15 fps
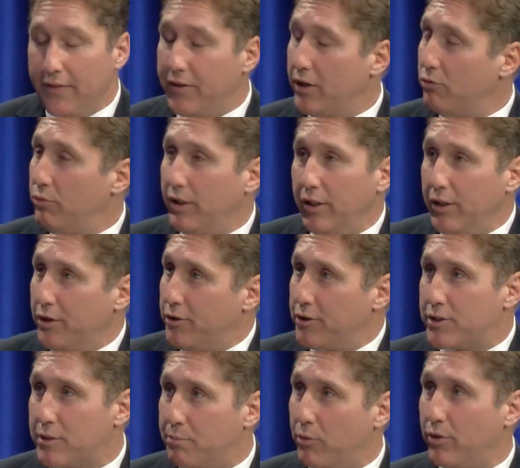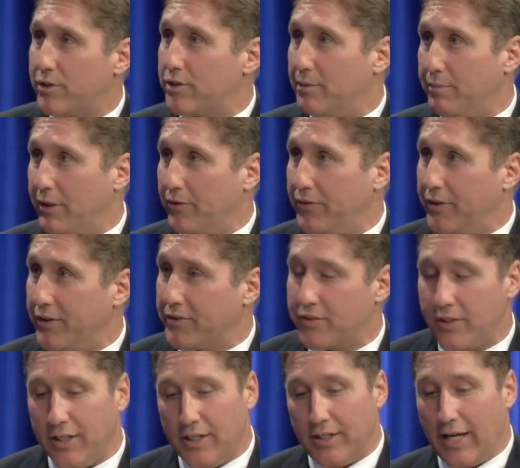They're really good sports about
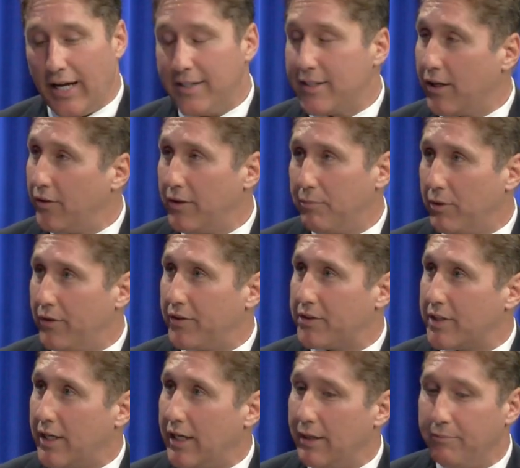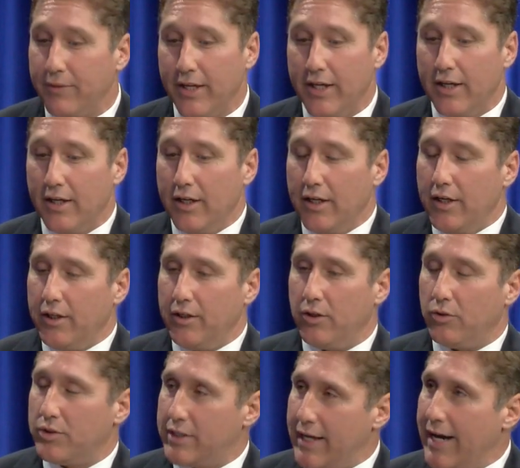this and I tell them all the time, you
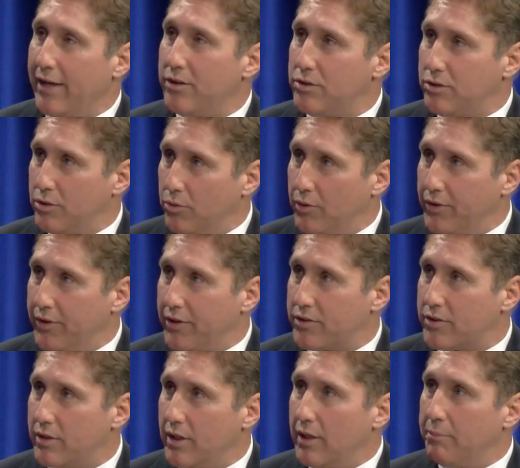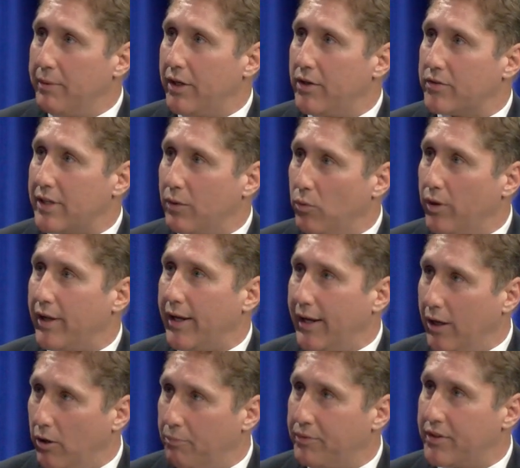know, dad is doing this because I want to
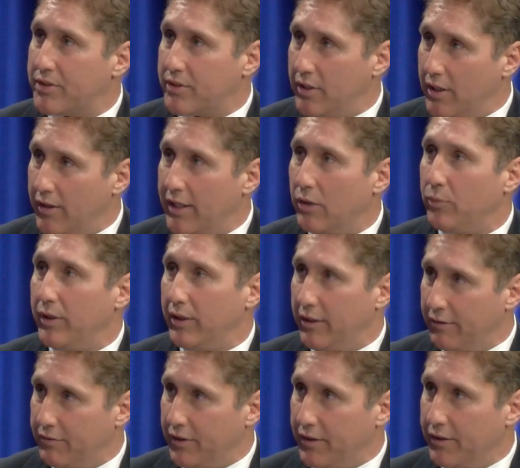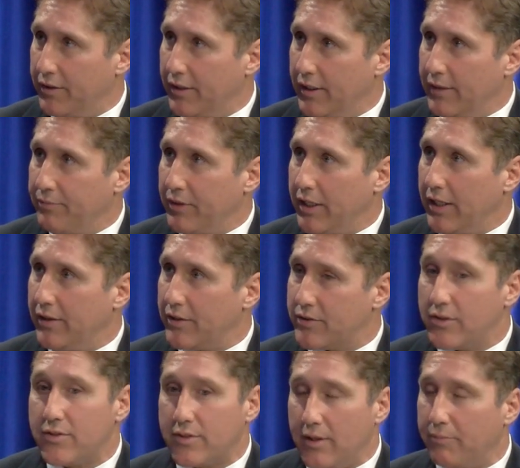help the city that we live in. And
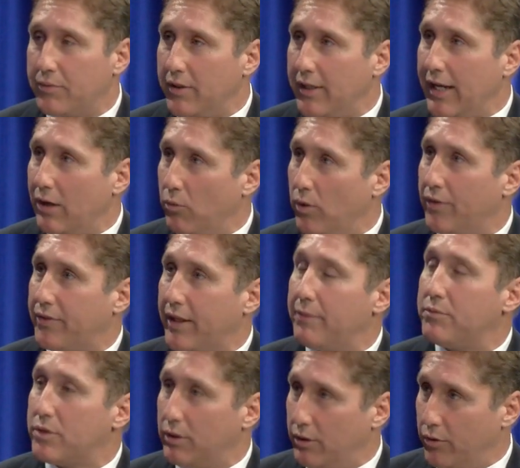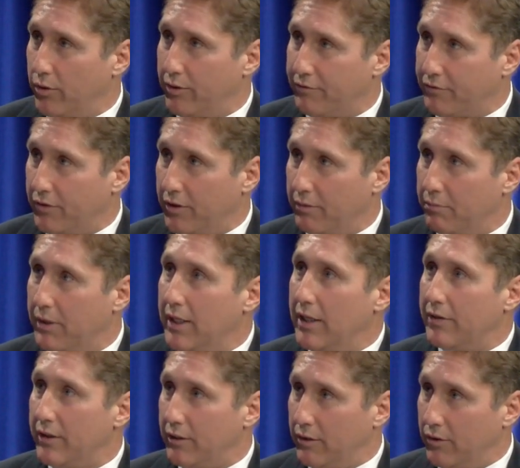this is something that I want them to learn from
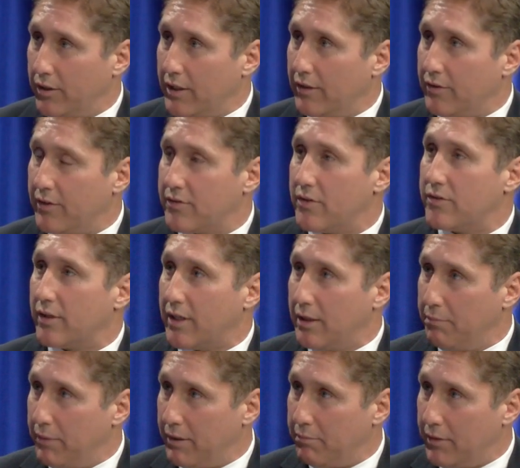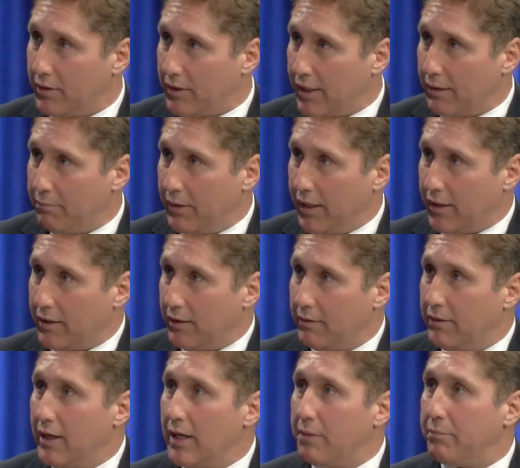that look at this is a commitment that I'm
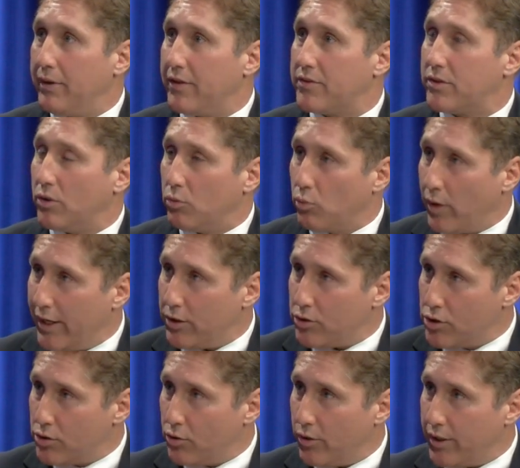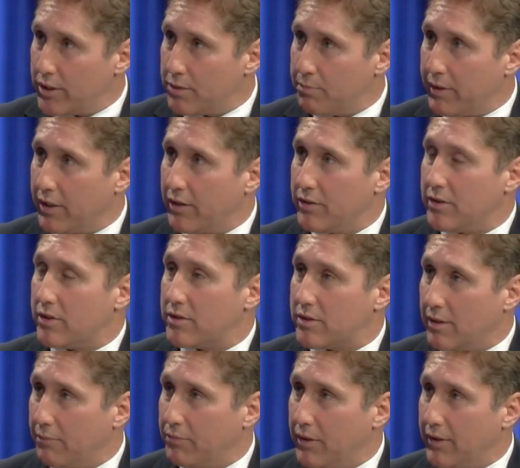making, but it's the right choice because it's
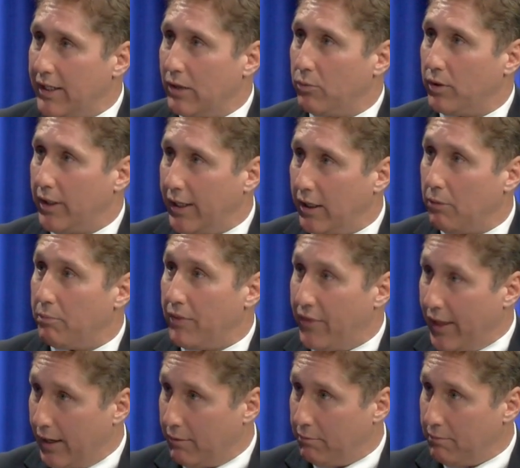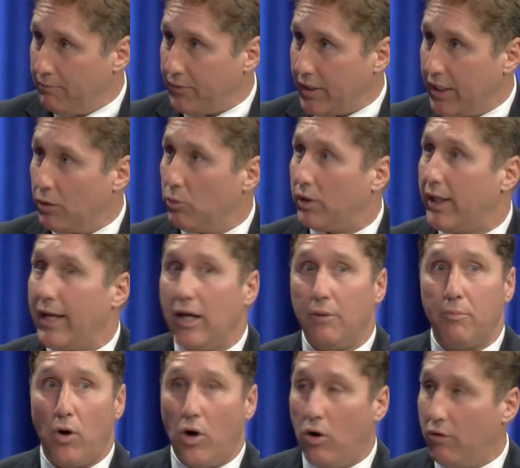something that will help them and it will
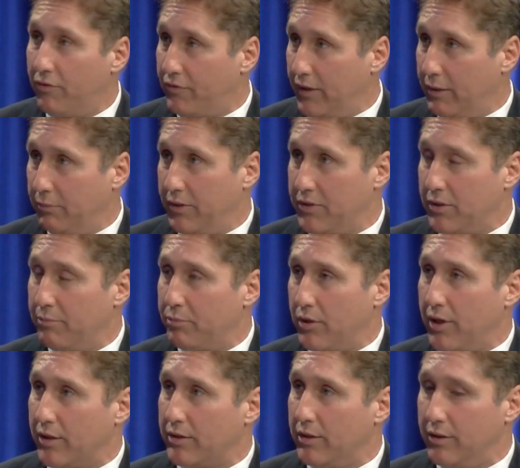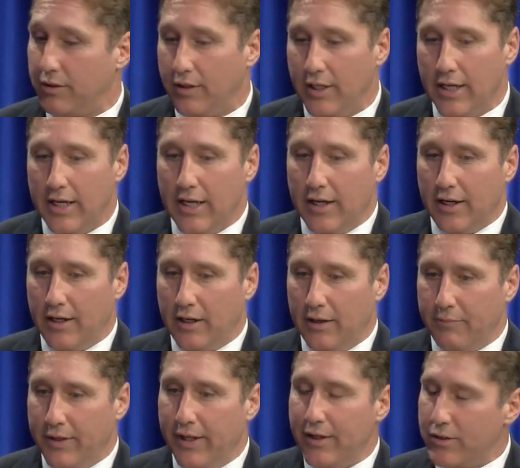help all families in Brockton.
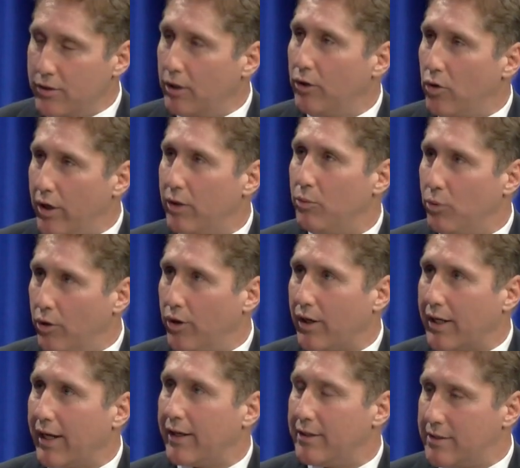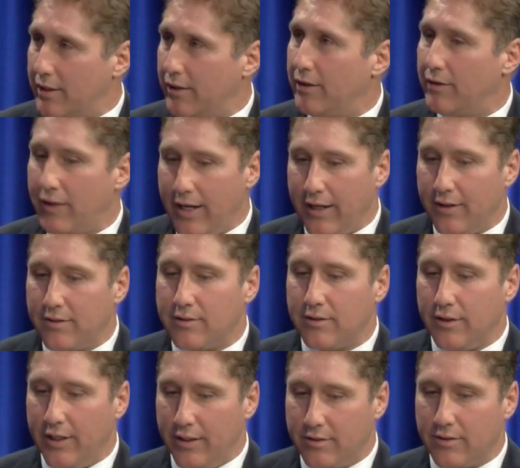Um, it is a lot of work, I can tell you that. It's,
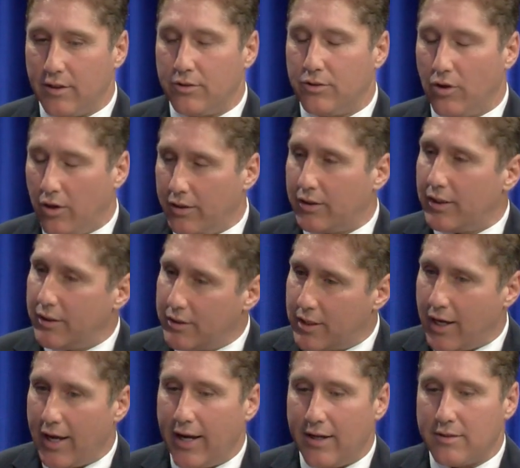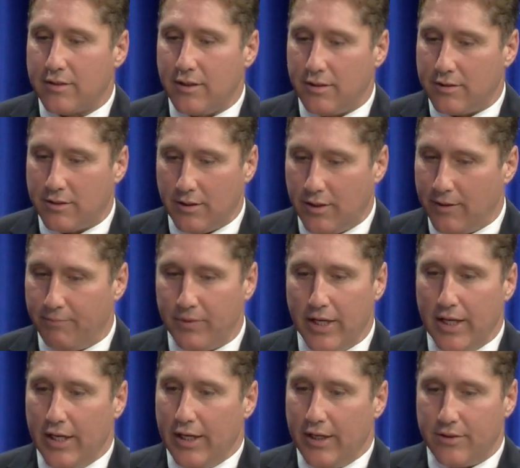it's a daunting task, it's, um,
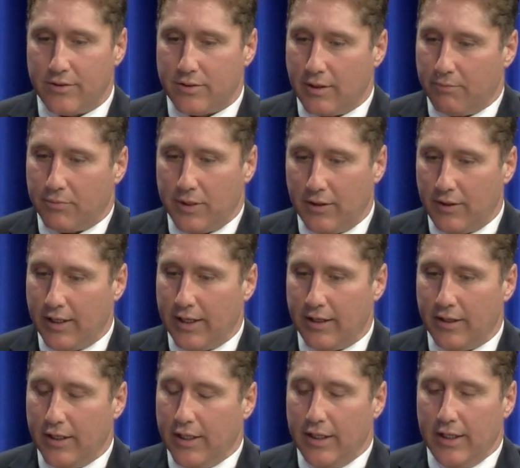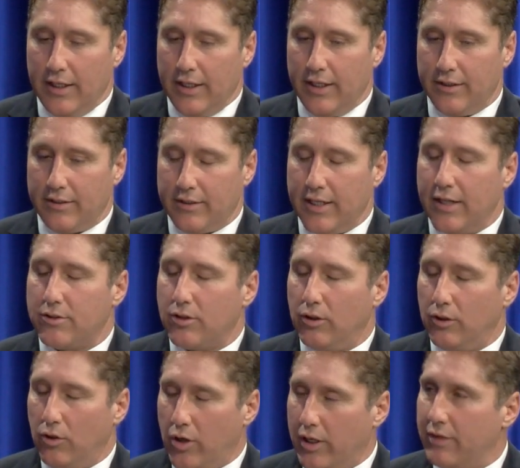it's something that it takes a
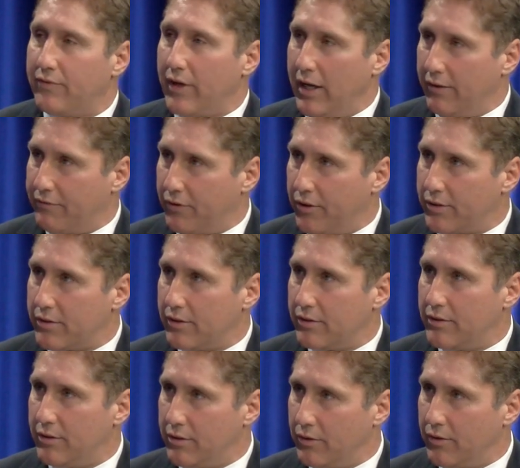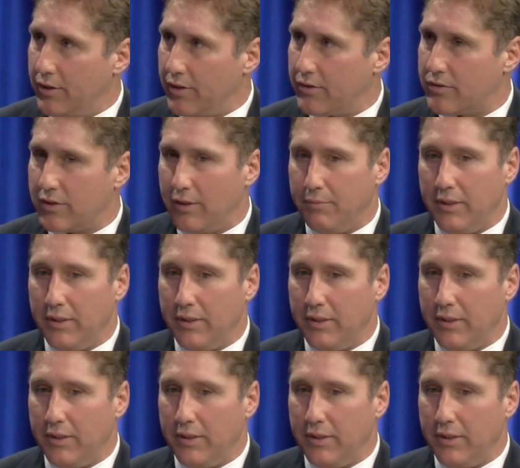lot of effort to do this. I